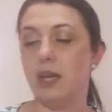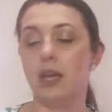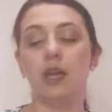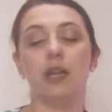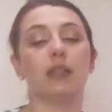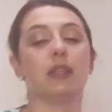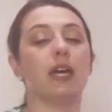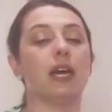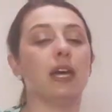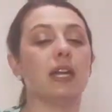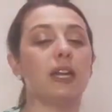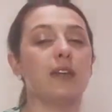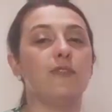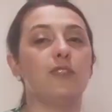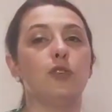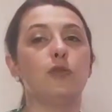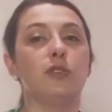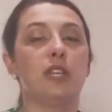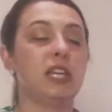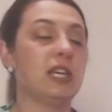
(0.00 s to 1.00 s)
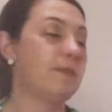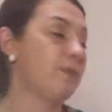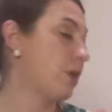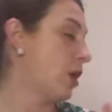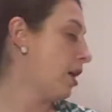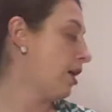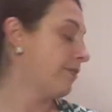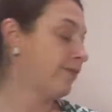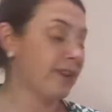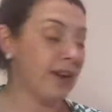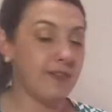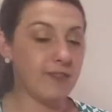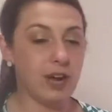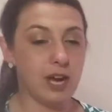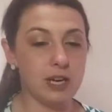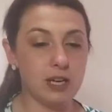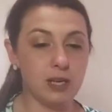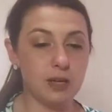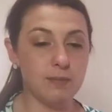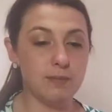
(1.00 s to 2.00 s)
And then if you keep all five
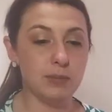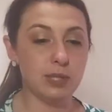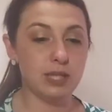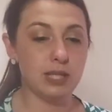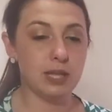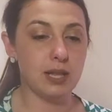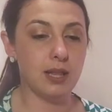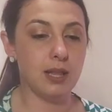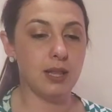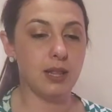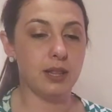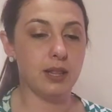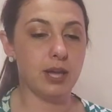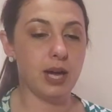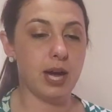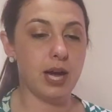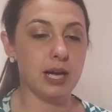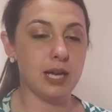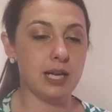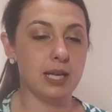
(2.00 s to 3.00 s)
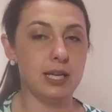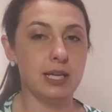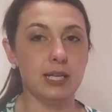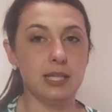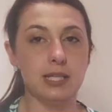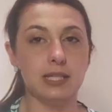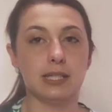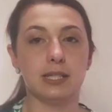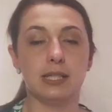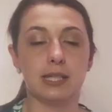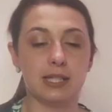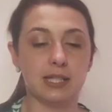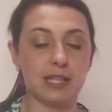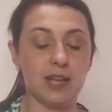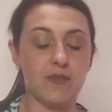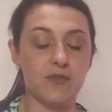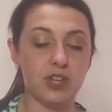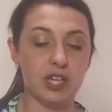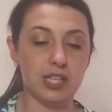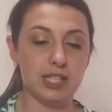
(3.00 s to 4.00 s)
items, that is
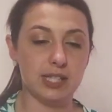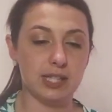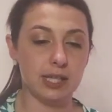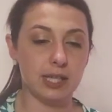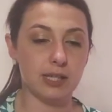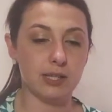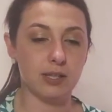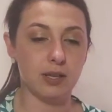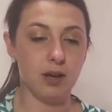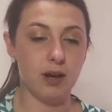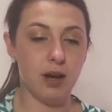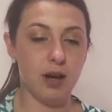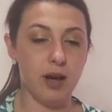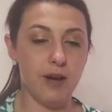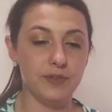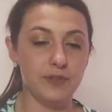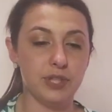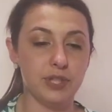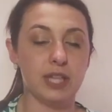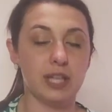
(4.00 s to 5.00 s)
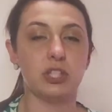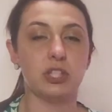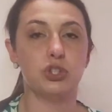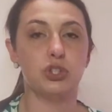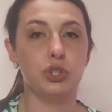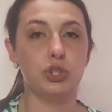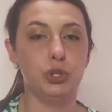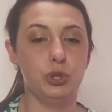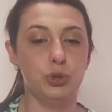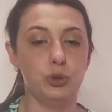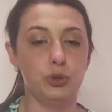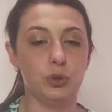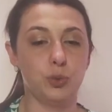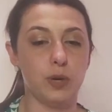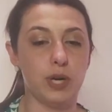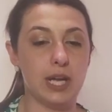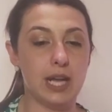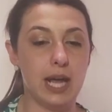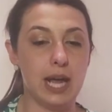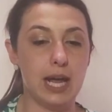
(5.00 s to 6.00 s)
76 off, so that's
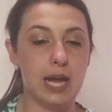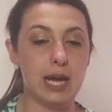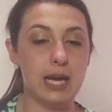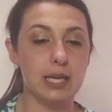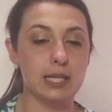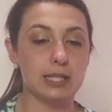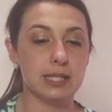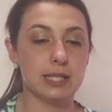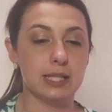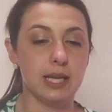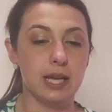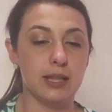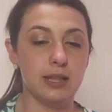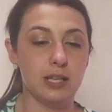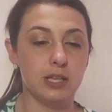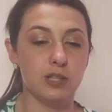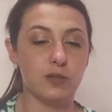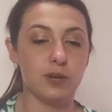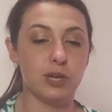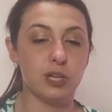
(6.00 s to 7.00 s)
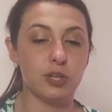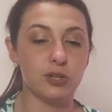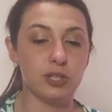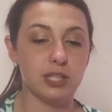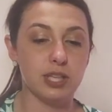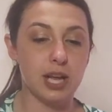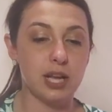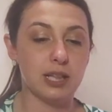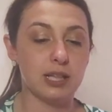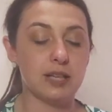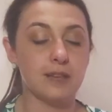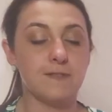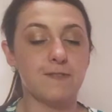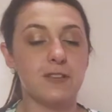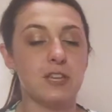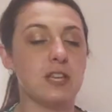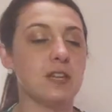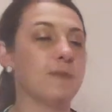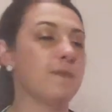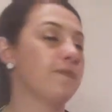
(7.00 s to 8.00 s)
228, and then you get your styling
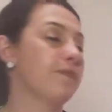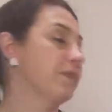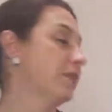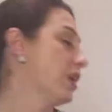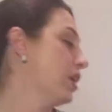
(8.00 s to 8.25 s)
fee,